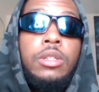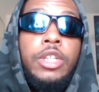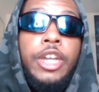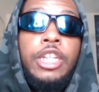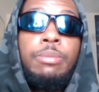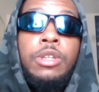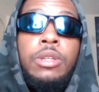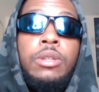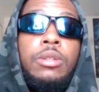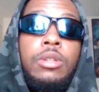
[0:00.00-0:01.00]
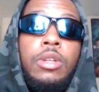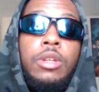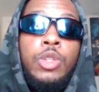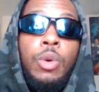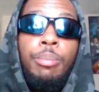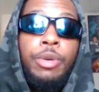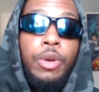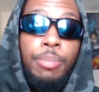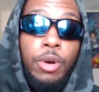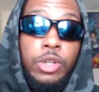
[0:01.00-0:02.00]
changed me into a
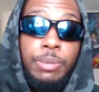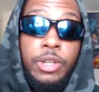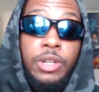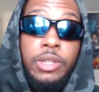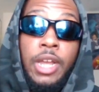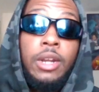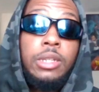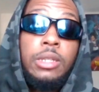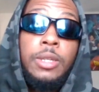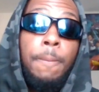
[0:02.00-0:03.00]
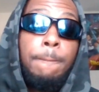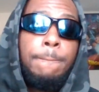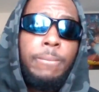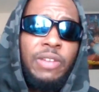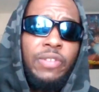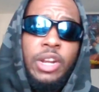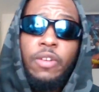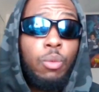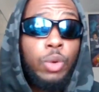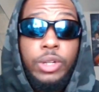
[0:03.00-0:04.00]
better person because honestly, if I
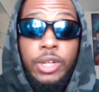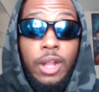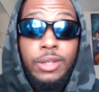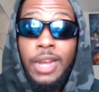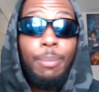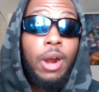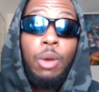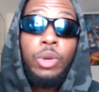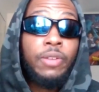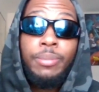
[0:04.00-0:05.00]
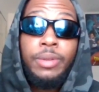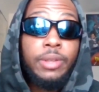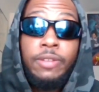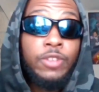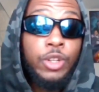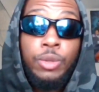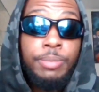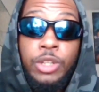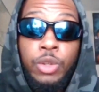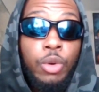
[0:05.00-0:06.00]
never went to college, I probably wouldn't even
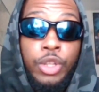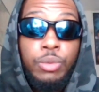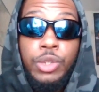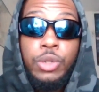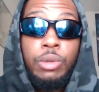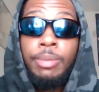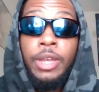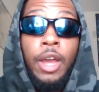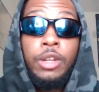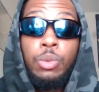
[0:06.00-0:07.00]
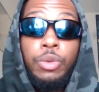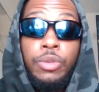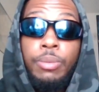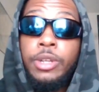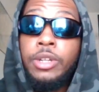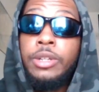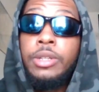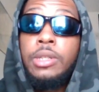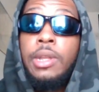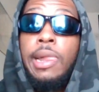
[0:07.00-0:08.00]
be doing YouTube, to be honest with you,
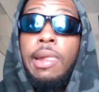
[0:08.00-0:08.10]
because